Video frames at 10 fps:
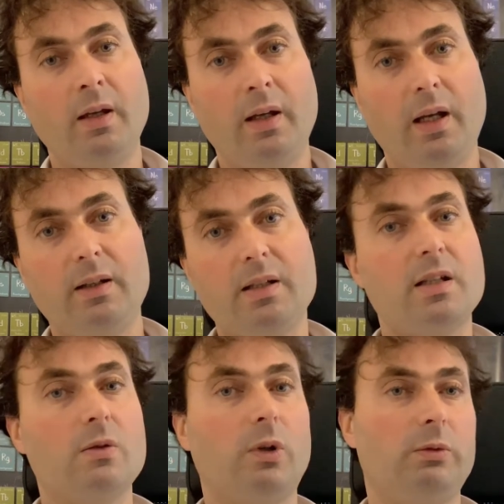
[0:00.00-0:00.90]
And this
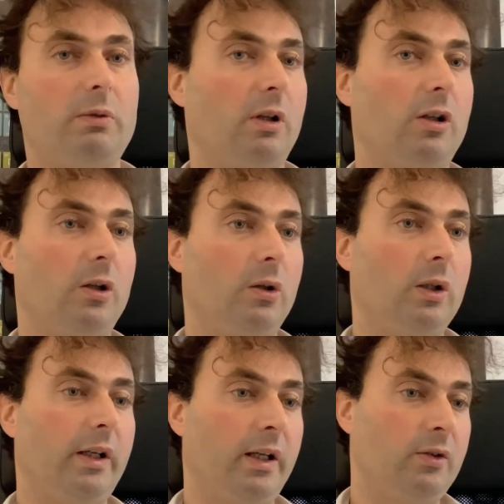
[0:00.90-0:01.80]
is what we will
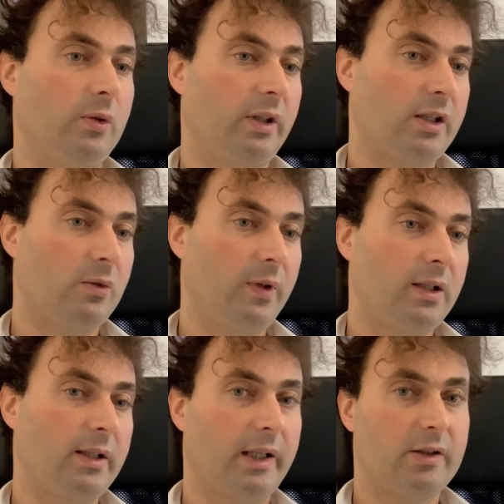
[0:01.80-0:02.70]
go into next
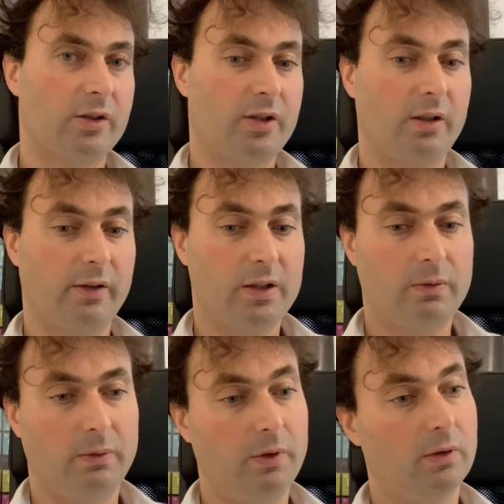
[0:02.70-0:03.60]
week's lecture series,
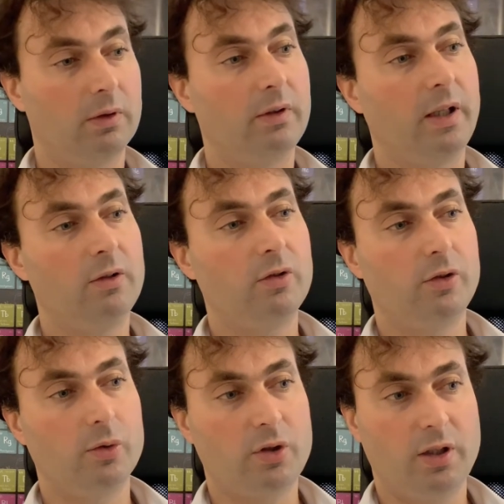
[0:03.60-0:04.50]
where we will
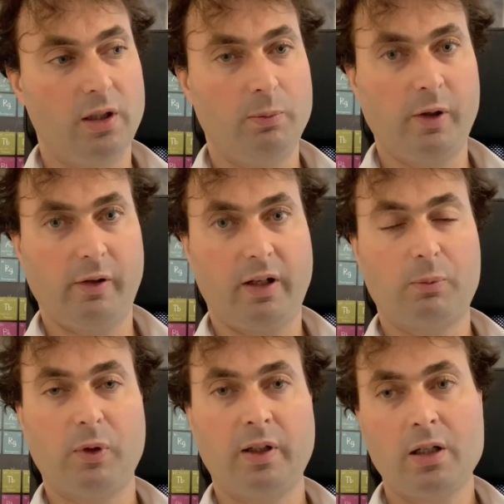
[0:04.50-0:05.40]
introduce the periodic
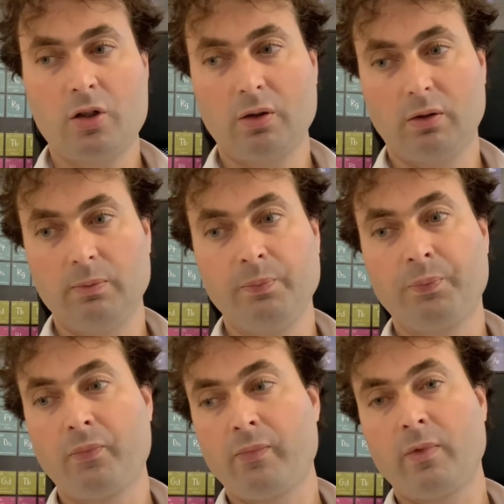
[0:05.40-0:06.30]
potential,
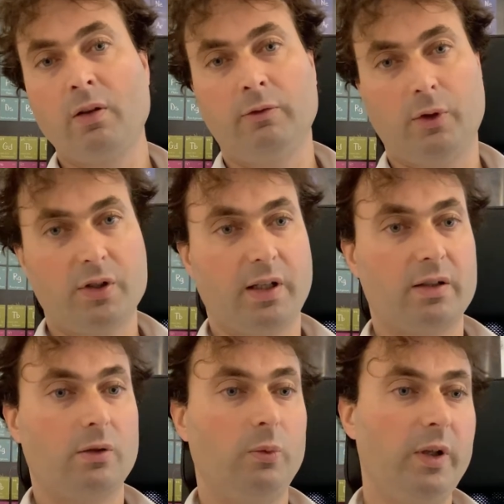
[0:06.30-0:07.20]
first
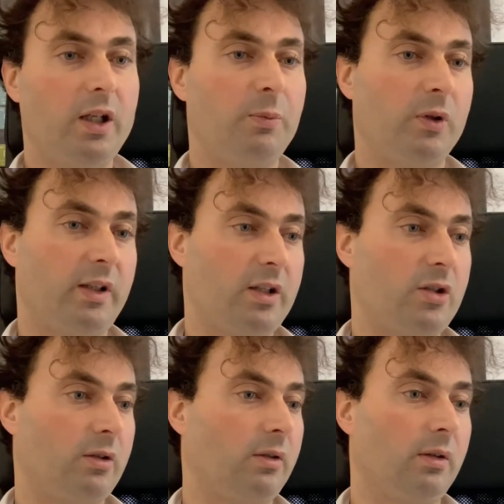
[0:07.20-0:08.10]
as the weak
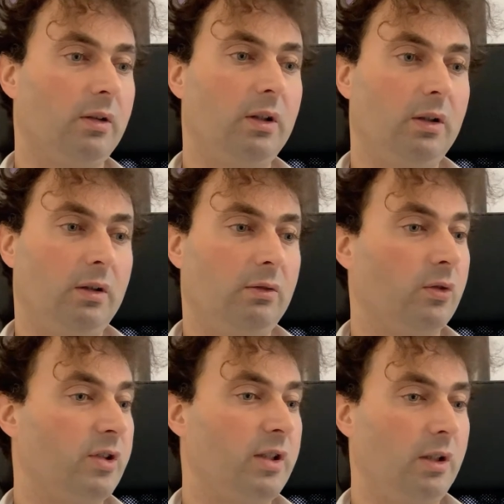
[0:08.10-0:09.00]
potential, to
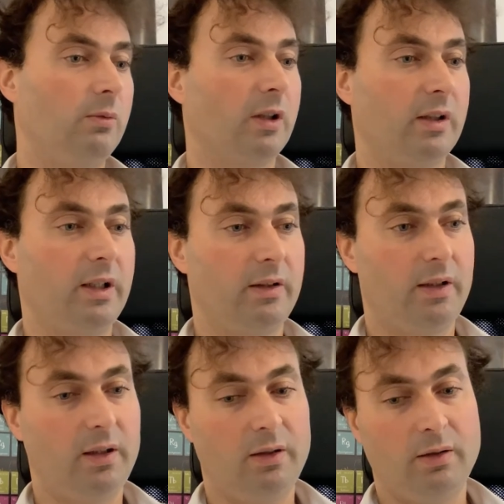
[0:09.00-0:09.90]
see what then
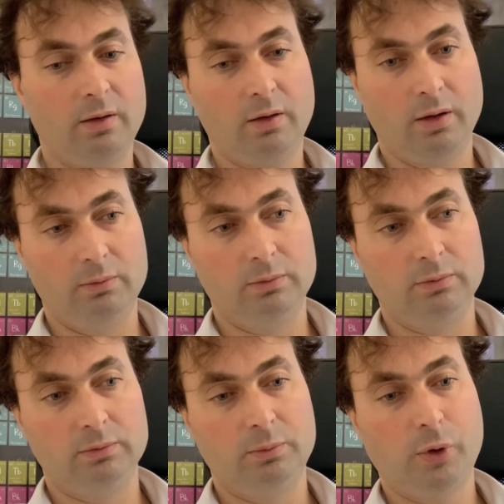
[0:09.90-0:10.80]
the
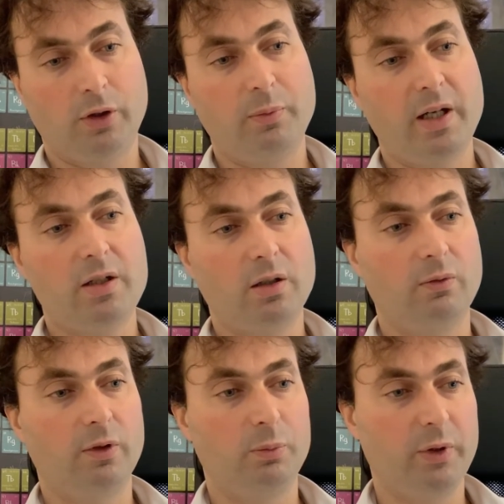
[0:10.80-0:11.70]

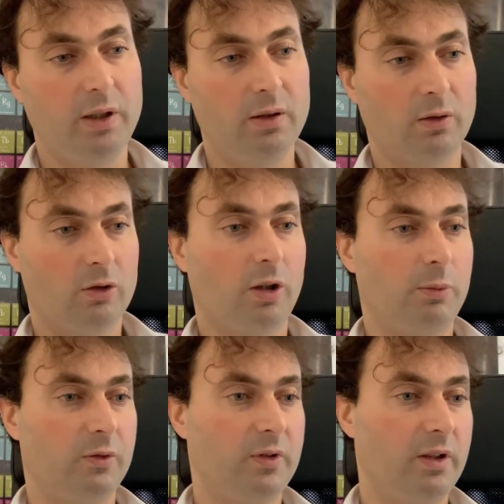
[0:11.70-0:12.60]
perturbation will be on top
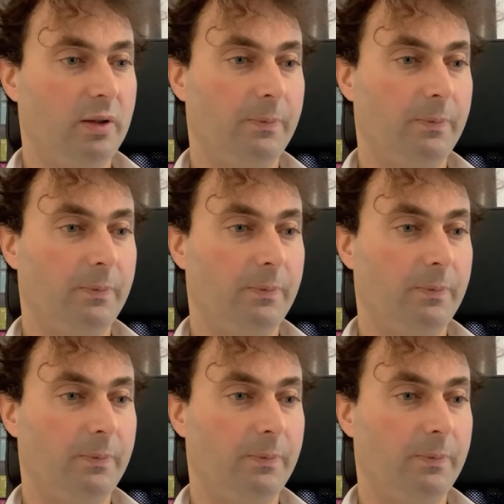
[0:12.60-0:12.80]
of the